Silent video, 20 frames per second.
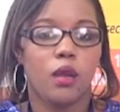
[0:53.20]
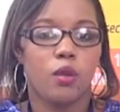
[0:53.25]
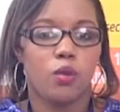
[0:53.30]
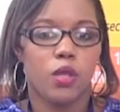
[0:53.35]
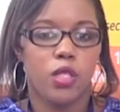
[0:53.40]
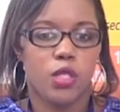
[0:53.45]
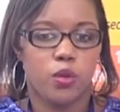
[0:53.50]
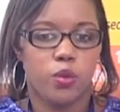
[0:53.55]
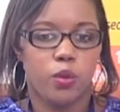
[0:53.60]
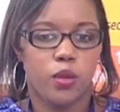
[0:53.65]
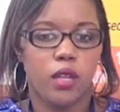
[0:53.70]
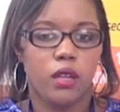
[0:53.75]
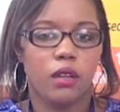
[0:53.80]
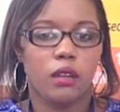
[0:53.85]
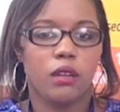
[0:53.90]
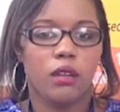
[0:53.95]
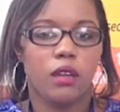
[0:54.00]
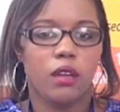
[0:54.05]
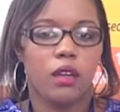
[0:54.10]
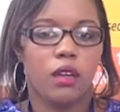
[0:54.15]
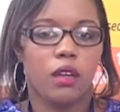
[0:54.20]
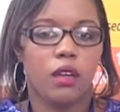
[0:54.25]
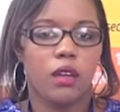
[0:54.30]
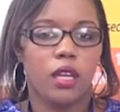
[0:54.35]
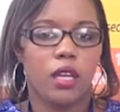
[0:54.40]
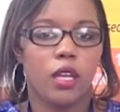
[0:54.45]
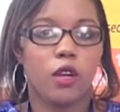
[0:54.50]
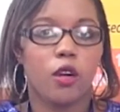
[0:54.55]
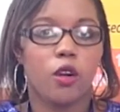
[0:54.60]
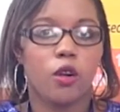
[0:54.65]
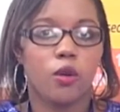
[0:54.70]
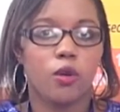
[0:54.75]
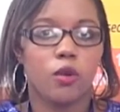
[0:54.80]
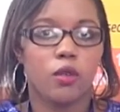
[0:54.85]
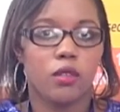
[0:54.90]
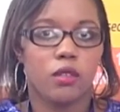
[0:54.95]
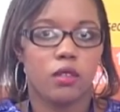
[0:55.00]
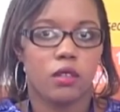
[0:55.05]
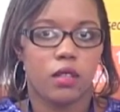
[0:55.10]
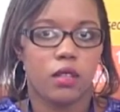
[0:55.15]
which will
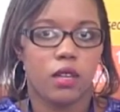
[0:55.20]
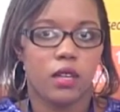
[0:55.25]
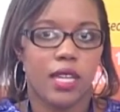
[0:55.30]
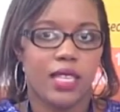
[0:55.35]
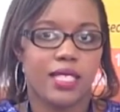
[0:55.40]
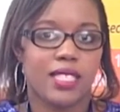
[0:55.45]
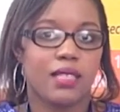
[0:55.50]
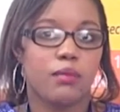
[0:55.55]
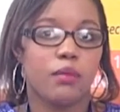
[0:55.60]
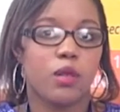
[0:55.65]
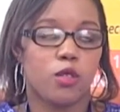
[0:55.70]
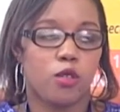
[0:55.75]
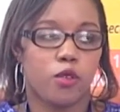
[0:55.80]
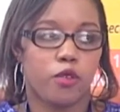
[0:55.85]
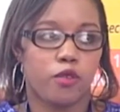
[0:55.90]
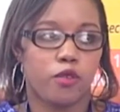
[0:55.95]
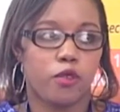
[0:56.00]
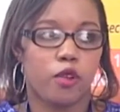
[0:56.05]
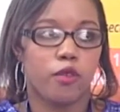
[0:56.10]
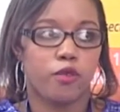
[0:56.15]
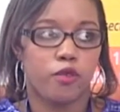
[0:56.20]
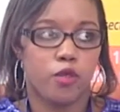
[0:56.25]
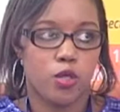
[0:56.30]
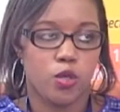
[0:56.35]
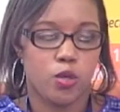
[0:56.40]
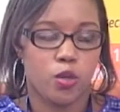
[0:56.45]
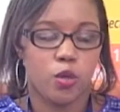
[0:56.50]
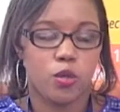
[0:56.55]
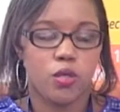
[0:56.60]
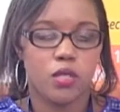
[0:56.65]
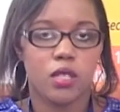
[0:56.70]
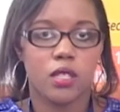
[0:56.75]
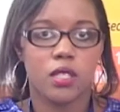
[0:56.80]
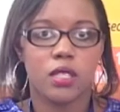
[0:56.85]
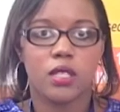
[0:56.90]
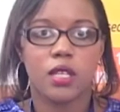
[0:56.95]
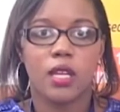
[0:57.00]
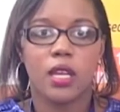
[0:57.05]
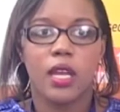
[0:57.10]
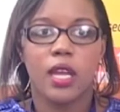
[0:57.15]
include an estimate of
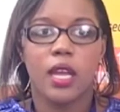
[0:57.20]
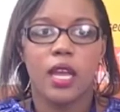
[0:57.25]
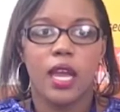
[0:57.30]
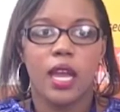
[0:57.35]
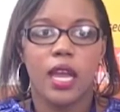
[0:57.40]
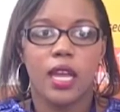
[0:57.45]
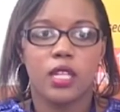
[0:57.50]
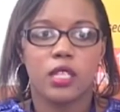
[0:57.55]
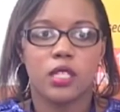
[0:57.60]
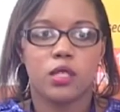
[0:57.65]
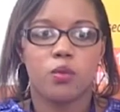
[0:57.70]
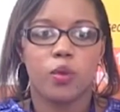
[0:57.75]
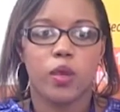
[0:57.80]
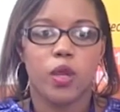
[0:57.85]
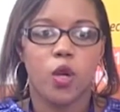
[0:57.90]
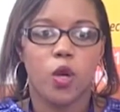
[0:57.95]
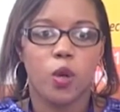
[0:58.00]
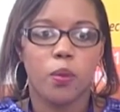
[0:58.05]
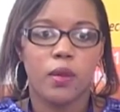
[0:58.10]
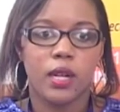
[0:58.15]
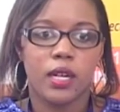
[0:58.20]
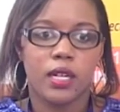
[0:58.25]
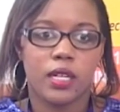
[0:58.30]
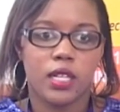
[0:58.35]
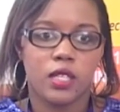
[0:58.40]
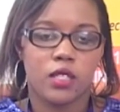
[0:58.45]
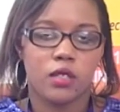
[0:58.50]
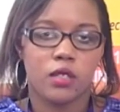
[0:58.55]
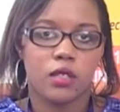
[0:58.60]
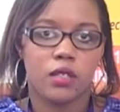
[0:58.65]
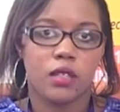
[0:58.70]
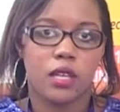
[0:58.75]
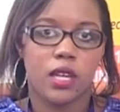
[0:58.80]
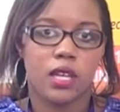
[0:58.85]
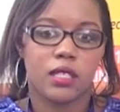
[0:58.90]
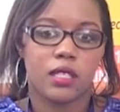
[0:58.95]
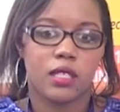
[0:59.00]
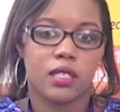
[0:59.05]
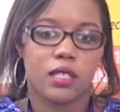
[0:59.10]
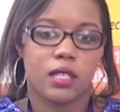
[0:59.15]
resources, and we hope that as
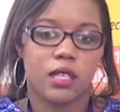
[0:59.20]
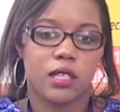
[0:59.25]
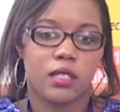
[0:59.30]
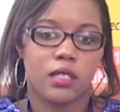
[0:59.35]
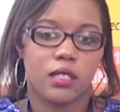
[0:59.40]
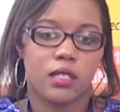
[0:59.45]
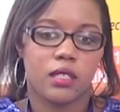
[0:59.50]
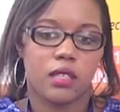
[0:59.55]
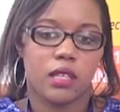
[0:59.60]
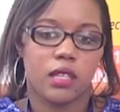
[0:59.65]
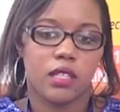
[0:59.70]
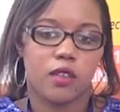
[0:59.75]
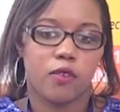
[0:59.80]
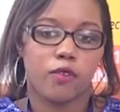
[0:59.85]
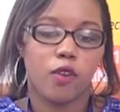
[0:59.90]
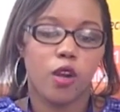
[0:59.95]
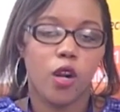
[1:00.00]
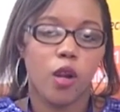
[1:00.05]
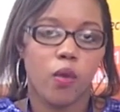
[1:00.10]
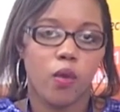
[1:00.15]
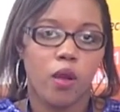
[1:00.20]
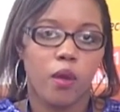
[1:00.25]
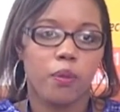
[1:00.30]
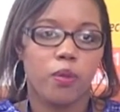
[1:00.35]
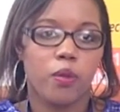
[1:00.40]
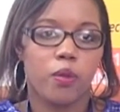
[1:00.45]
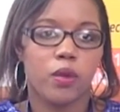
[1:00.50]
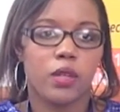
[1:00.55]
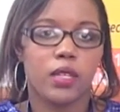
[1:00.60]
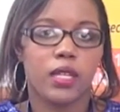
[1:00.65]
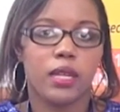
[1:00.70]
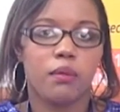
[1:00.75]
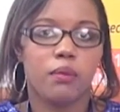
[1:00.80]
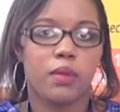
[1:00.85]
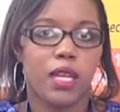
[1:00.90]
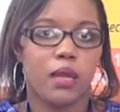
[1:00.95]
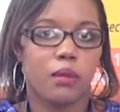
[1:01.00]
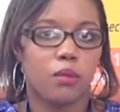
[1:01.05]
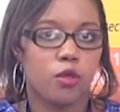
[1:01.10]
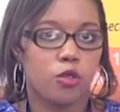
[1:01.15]
a follow-up, we'll then
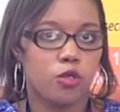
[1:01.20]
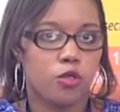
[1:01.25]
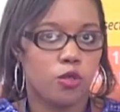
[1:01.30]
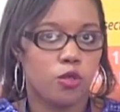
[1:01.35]
be able